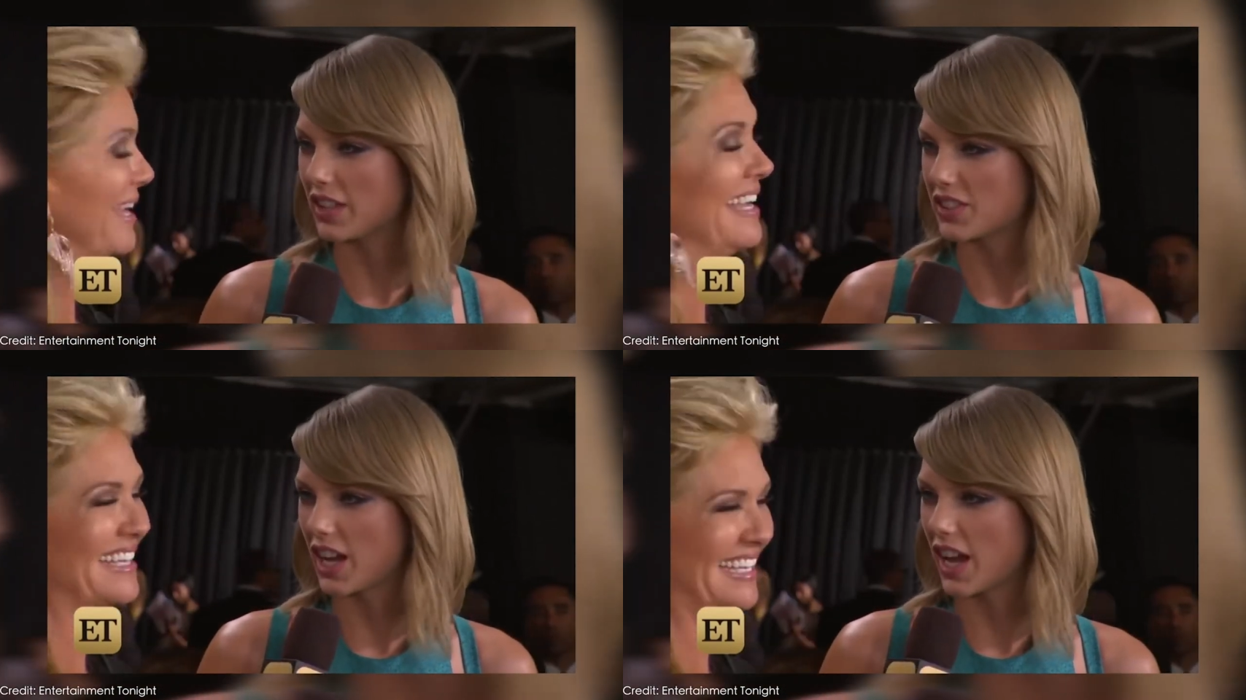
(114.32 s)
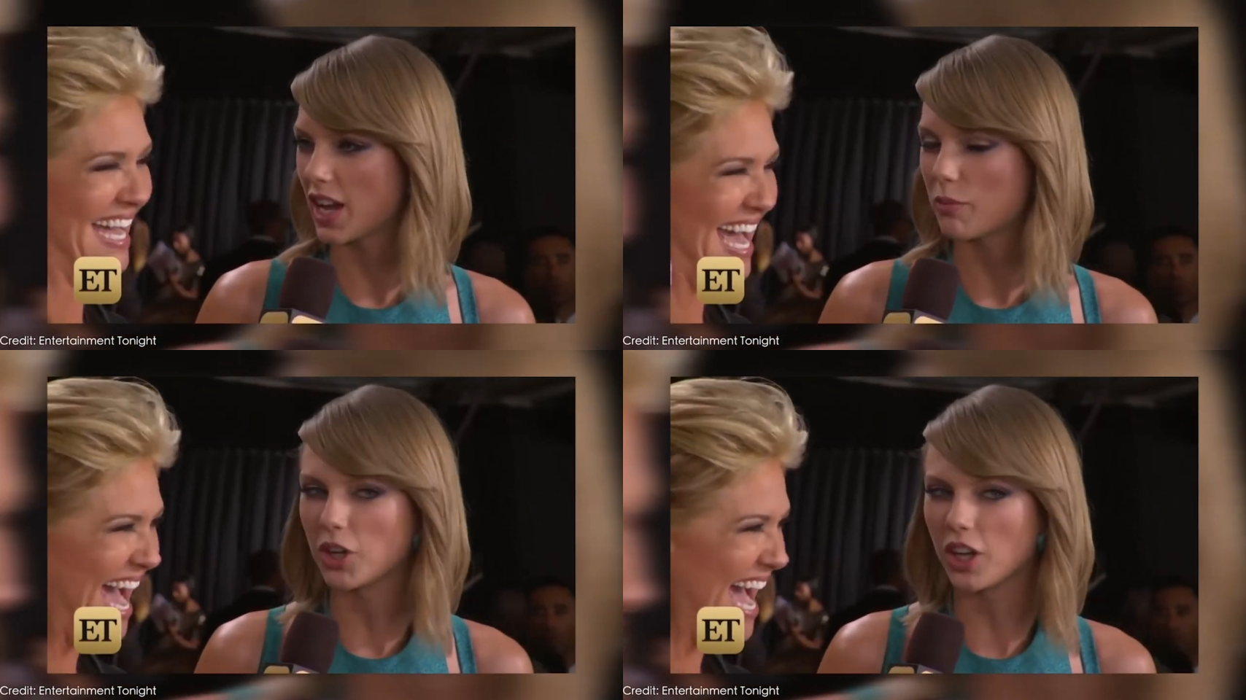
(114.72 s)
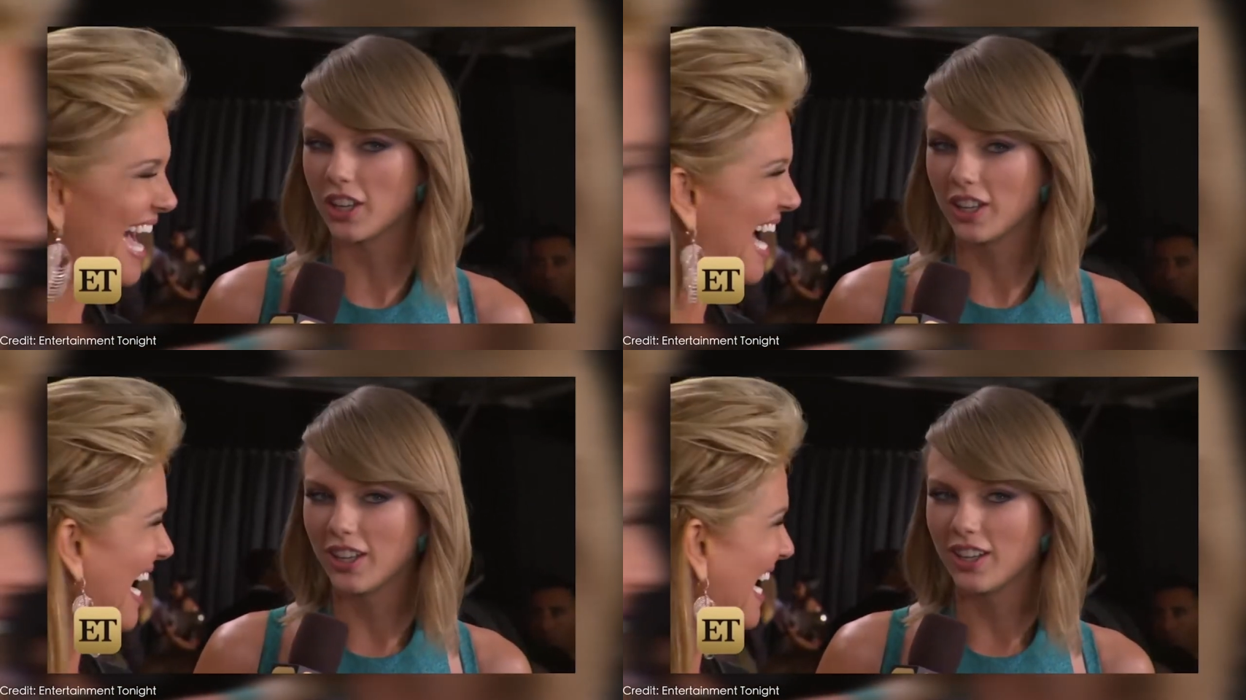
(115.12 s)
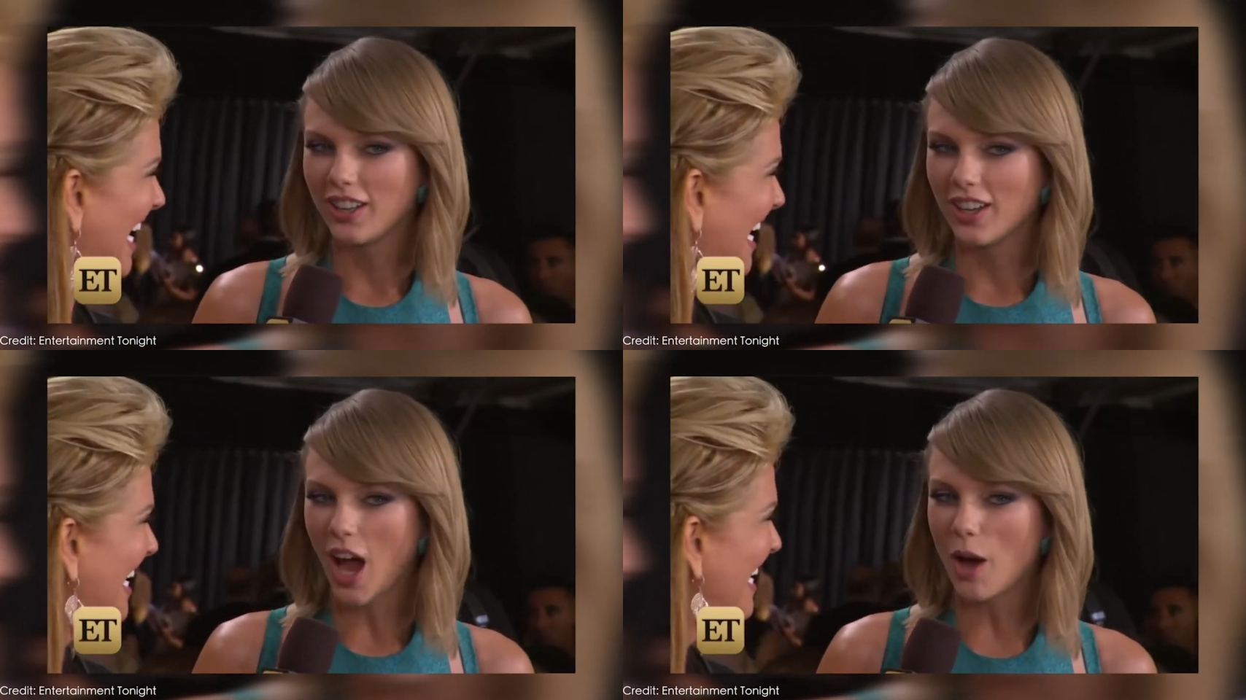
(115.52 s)
tonight. I'm
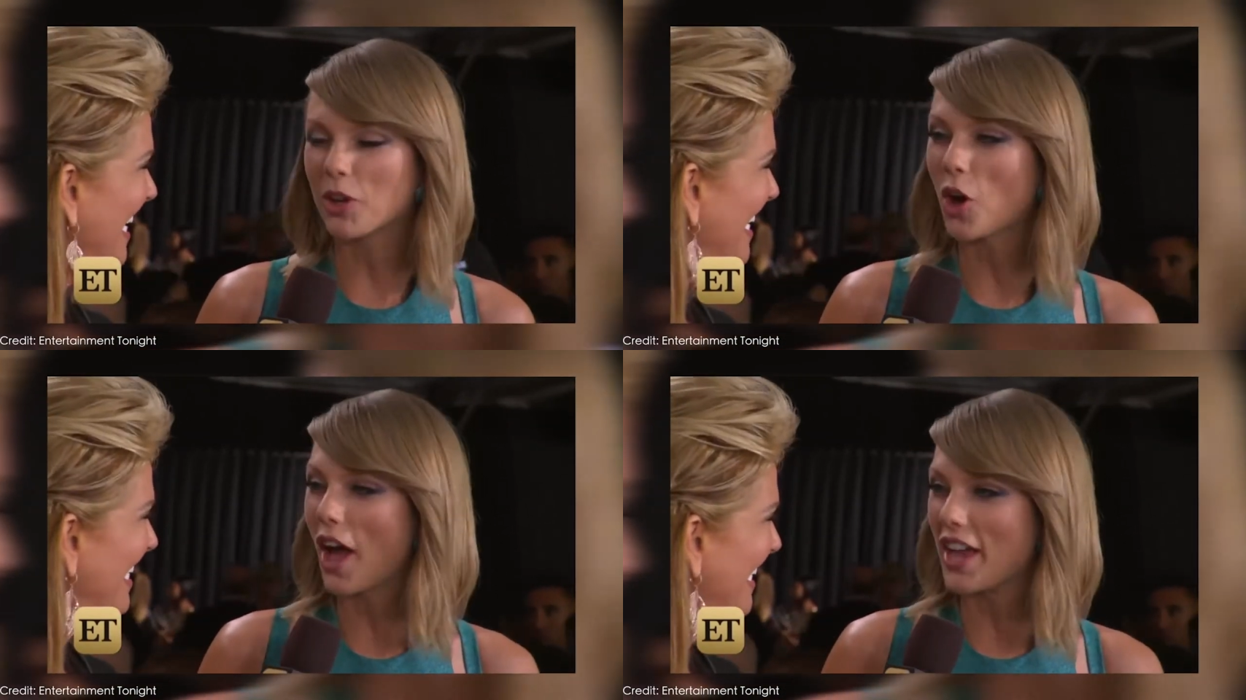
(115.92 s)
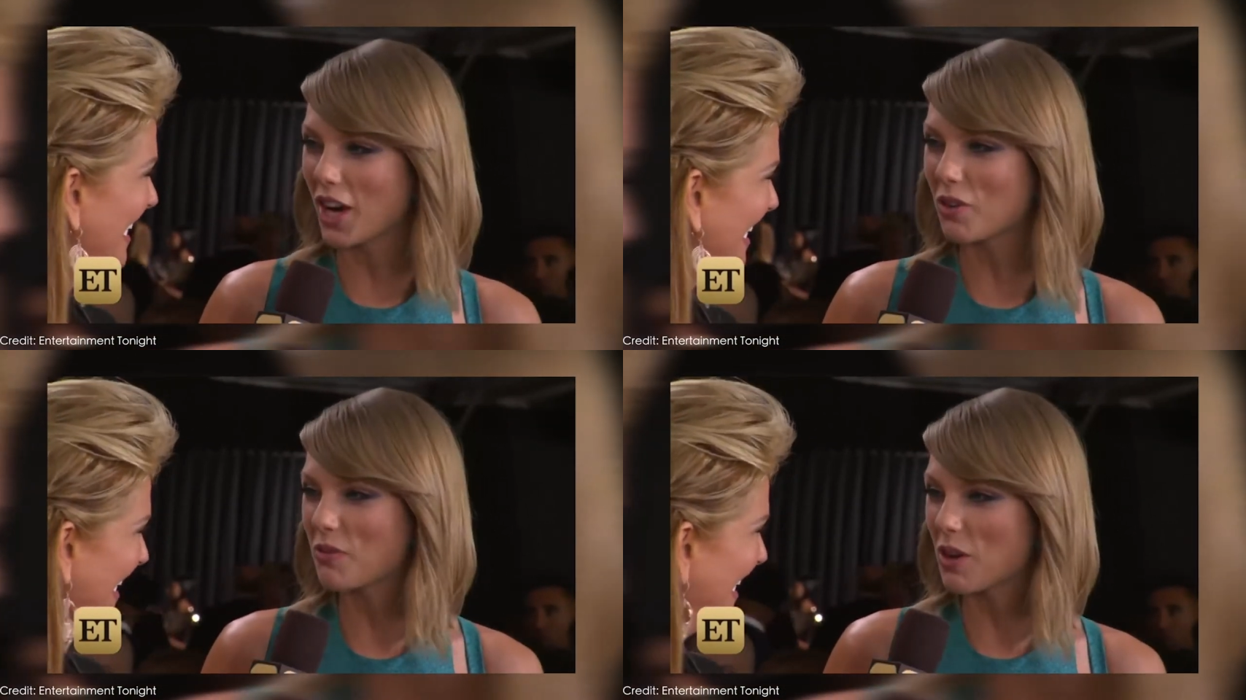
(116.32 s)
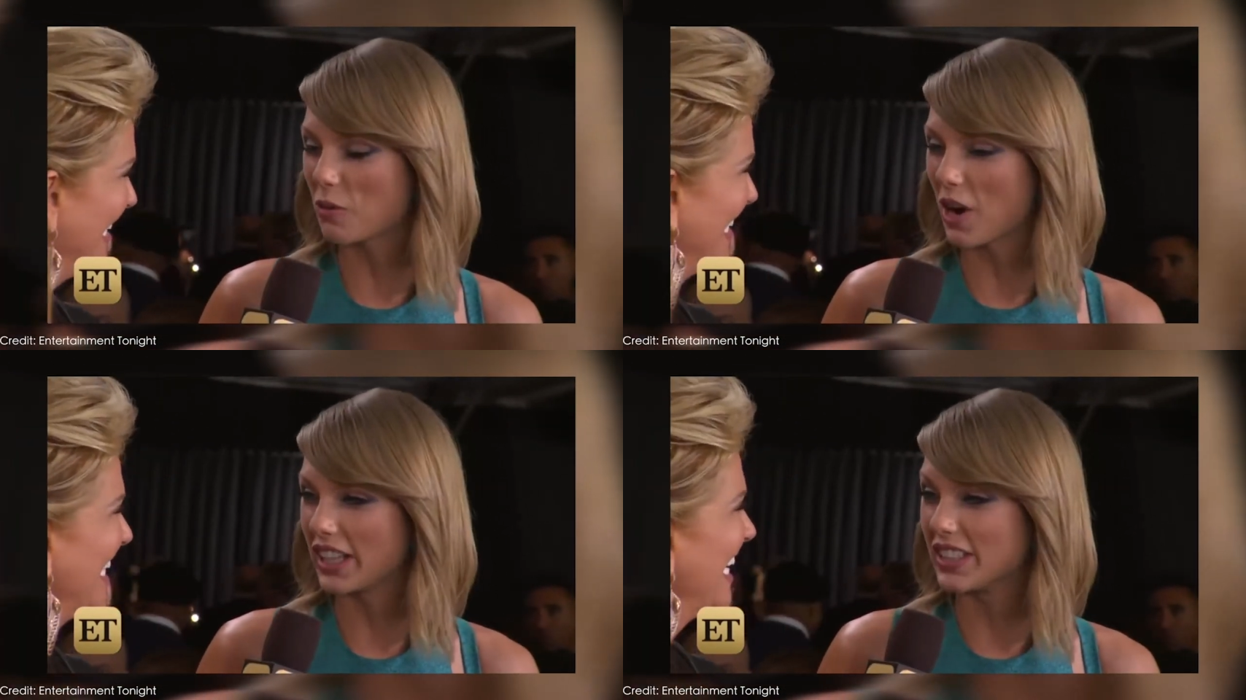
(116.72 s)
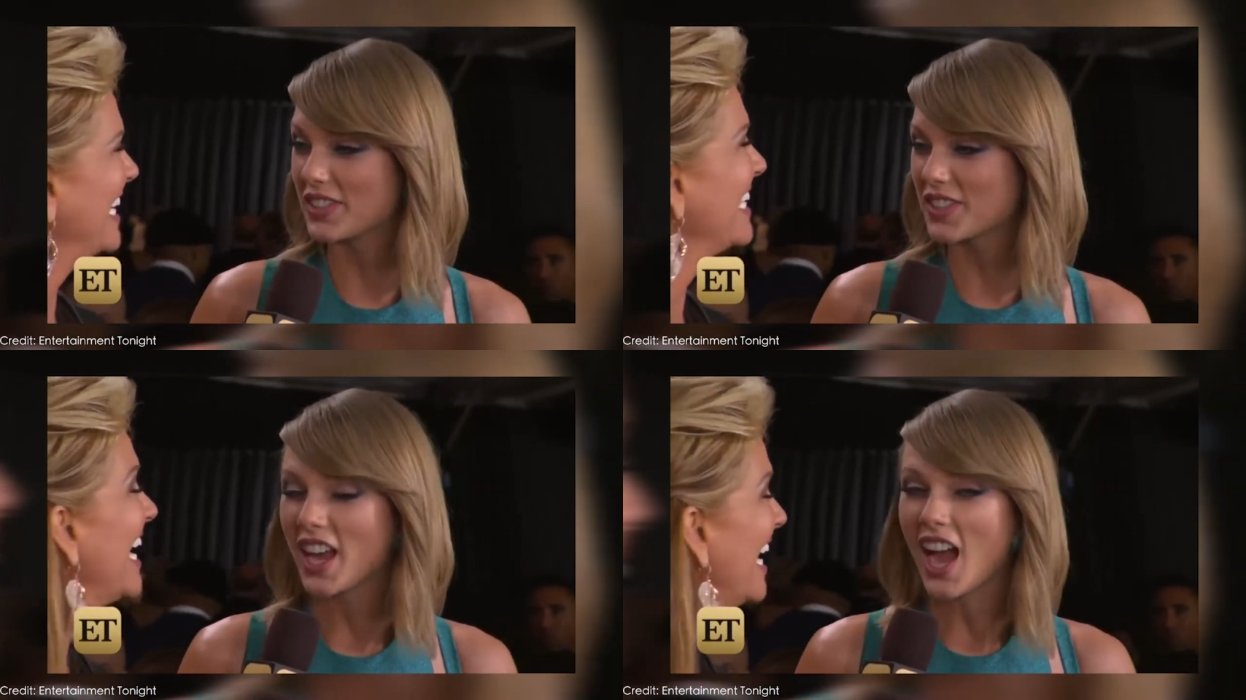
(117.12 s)
going to go hang out with my friends,
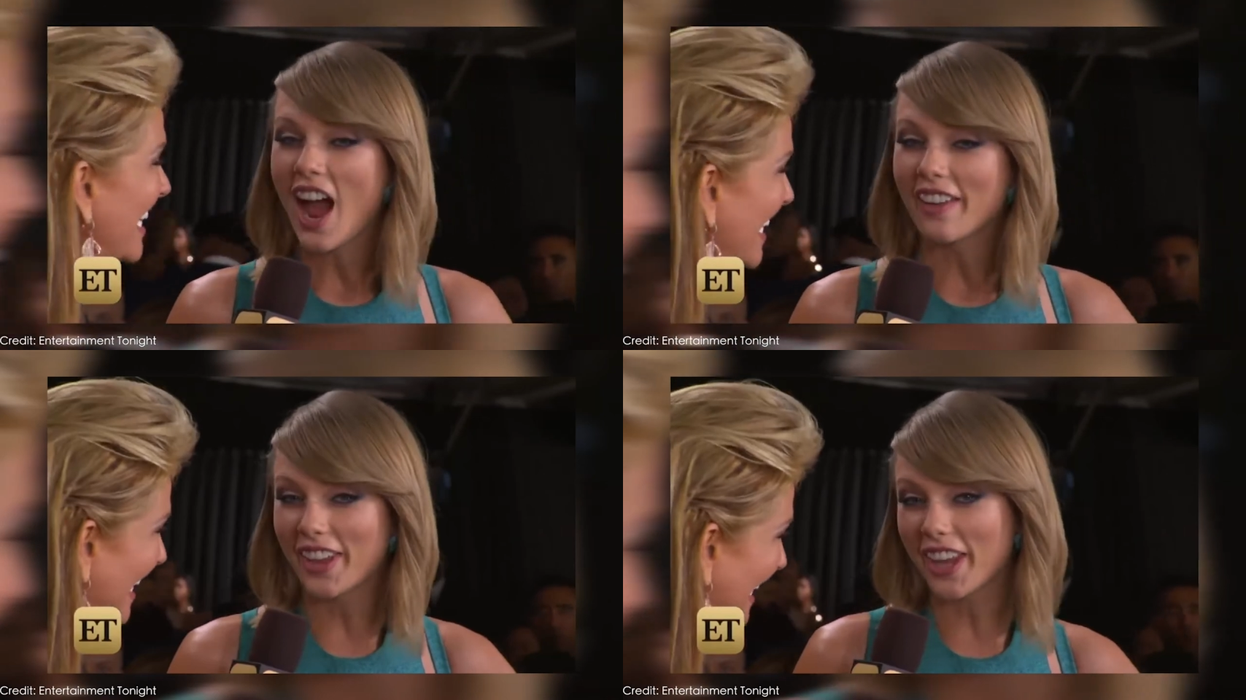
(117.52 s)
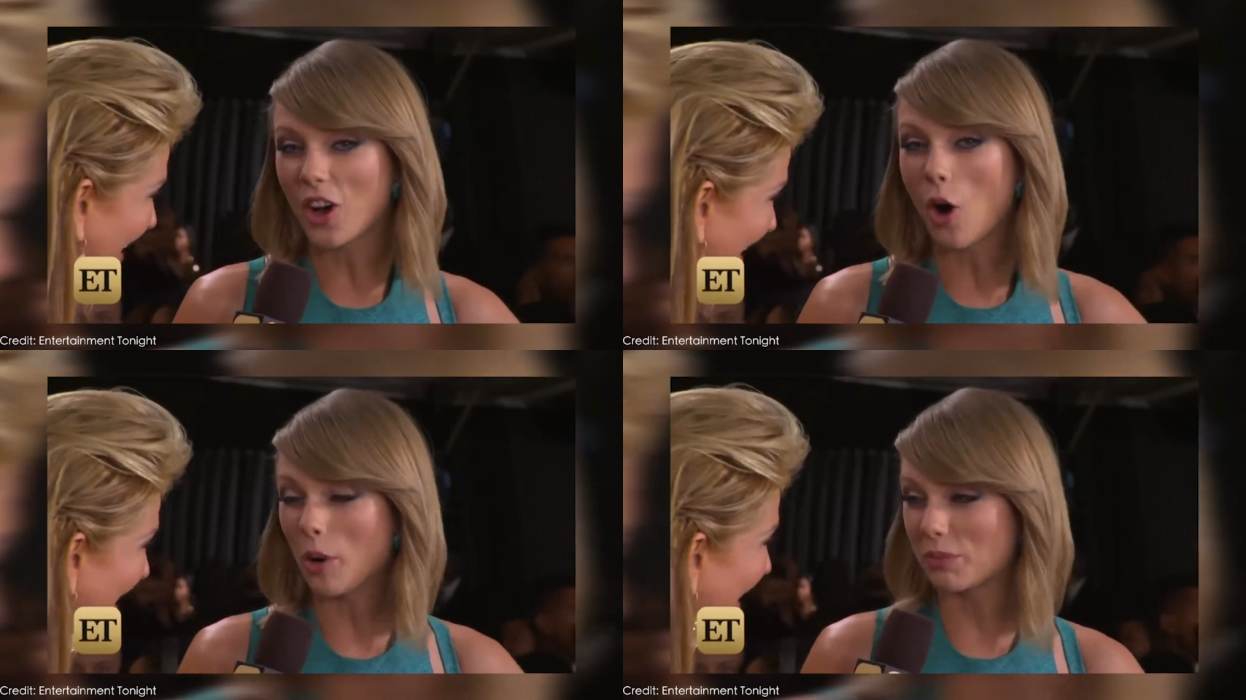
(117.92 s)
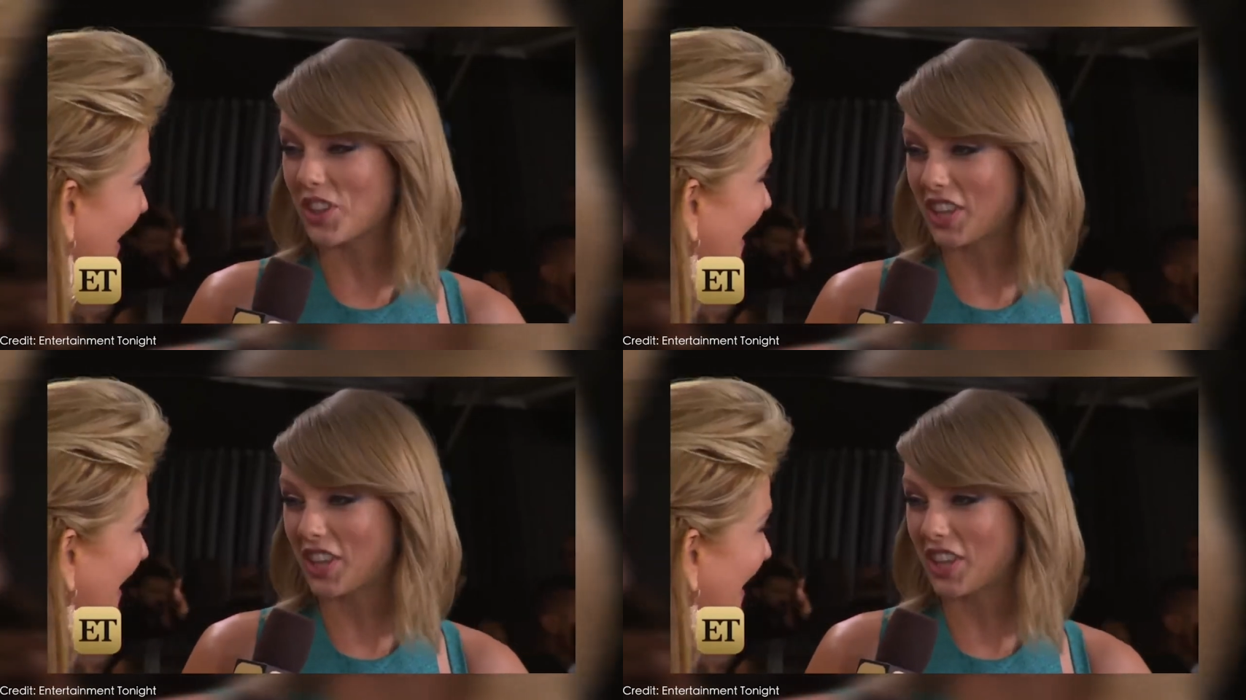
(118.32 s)
and then I go home to the